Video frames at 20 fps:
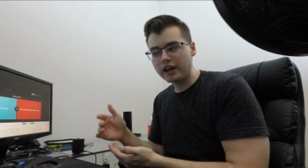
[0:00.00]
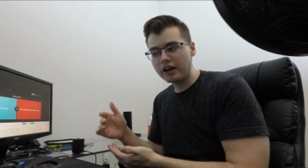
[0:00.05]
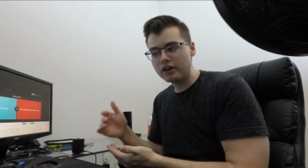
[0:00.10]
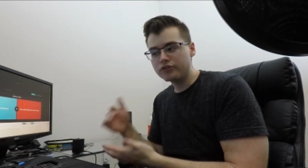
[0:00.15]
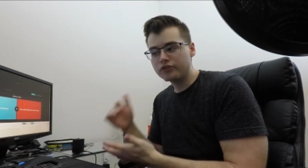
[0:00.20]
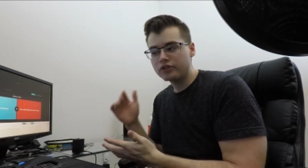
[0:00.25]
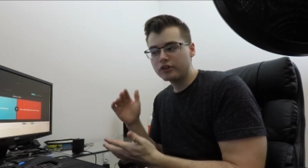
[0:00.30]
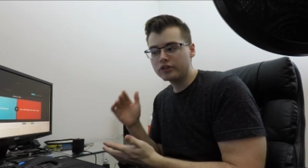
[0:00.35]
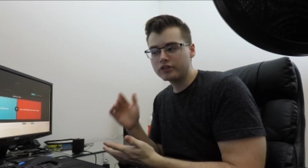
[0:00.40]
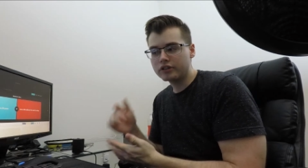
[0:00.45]

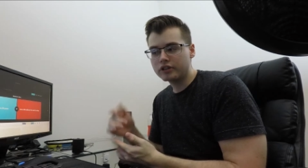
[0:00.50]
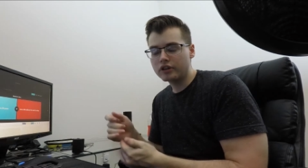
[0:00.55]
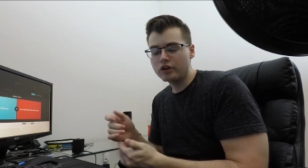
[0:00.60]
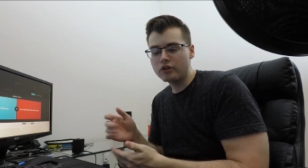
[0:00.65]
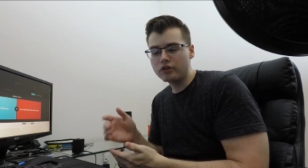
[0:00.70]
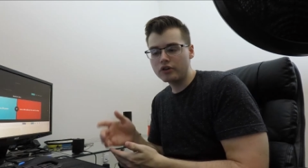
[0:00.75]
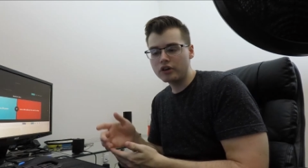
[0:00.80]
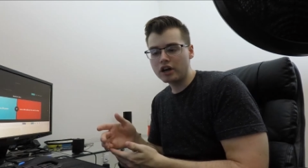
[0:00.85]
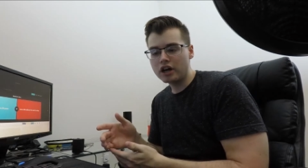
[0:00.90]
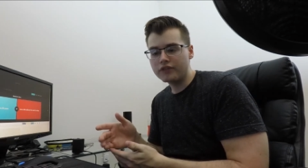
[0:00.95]
I'll start to go
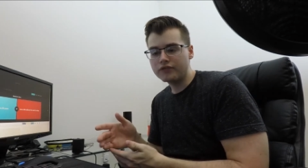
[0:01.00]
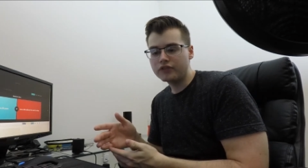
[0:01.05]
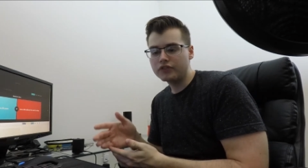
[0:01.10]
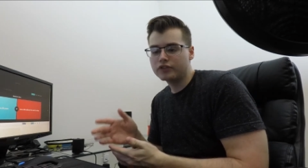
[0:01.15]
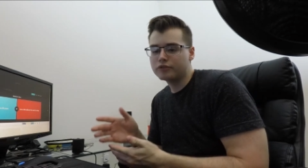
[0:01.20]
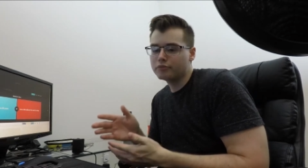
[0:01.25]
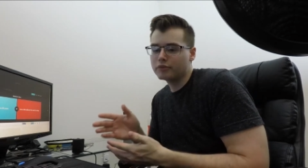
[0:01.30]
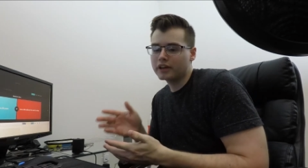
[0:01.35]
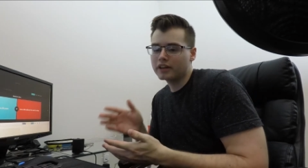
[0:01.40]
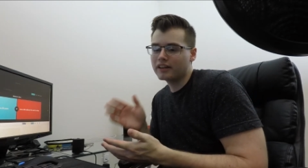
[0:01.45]
to the
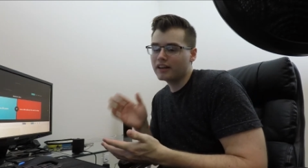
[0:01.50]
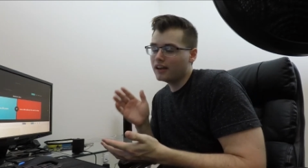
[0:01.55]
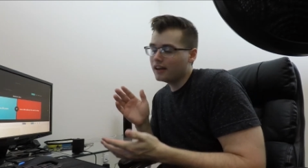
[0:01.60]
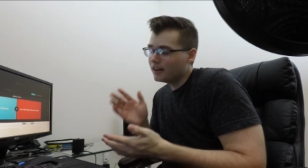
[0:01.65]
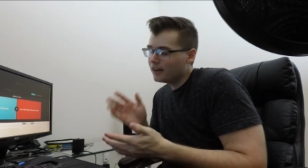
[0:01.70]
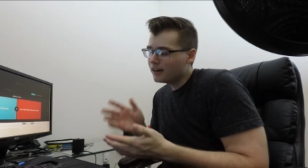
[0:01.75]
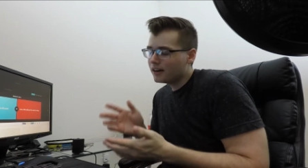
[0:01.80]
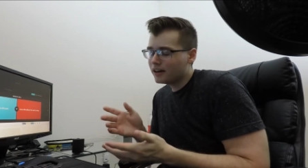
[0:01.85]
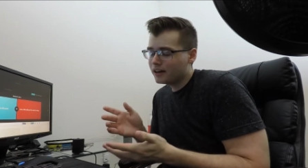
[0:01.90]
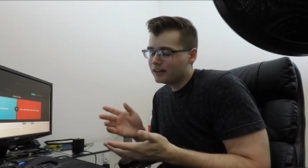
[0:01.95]
office and be like,
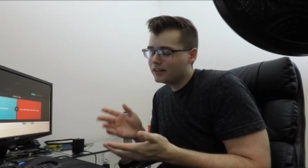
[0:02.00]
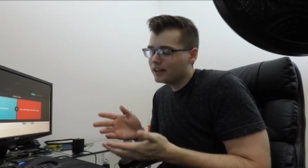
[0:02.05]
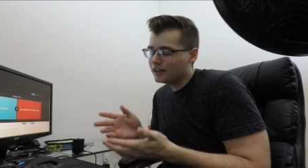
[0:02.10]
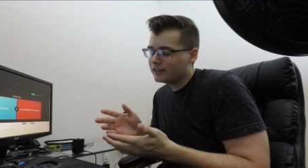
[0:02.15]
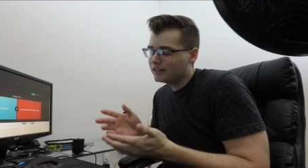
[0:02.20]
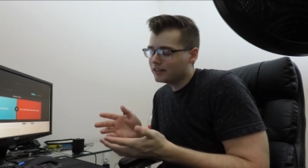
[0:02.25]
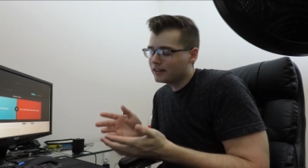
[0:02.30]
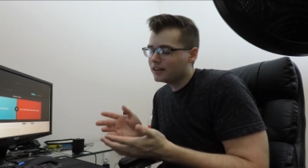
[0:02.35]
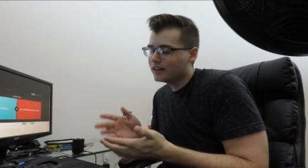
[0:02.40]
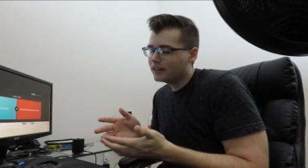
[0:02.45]
I'd
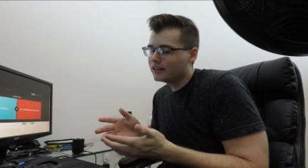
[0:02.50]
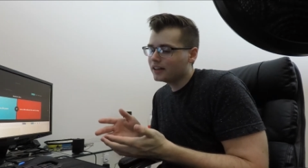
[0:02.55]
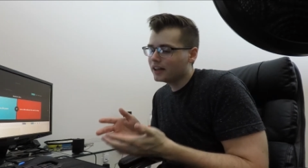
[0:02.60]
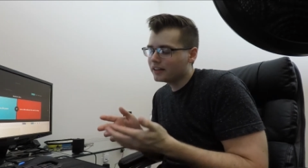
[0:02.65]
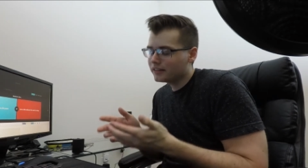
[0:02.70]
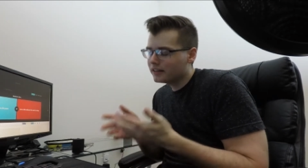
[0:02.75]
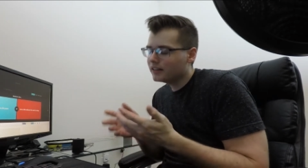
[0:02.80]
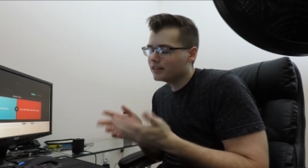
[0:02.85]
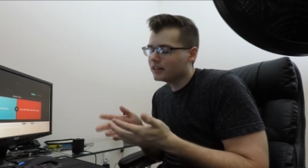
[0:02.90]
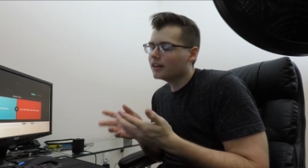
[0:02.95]
like to
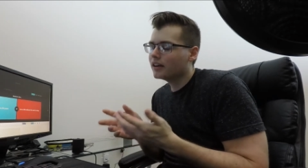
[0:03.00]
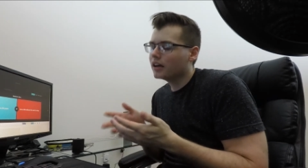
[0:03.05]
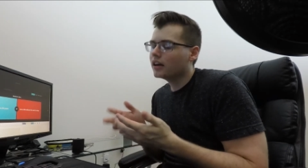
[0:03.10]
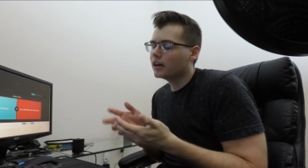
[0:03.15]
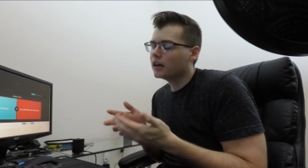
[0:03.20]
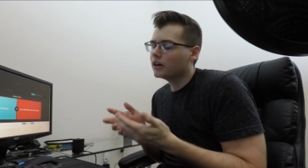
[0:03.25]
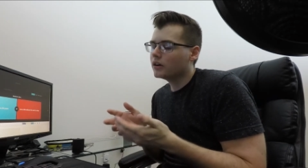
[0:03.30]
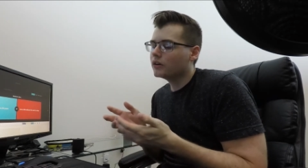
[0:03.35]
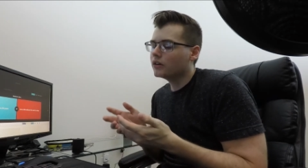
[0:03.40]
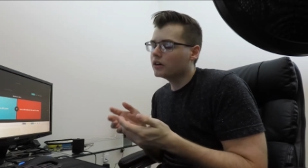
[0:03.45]
collect it
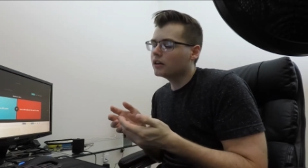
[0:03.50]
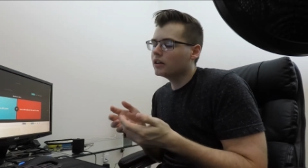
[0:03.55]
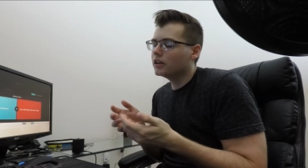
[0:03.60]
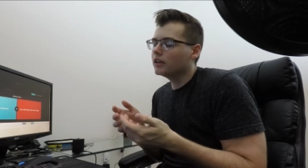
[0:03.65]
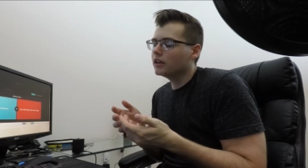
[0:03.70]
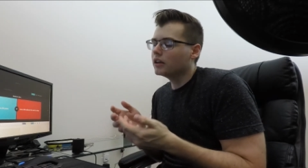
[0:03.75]
now.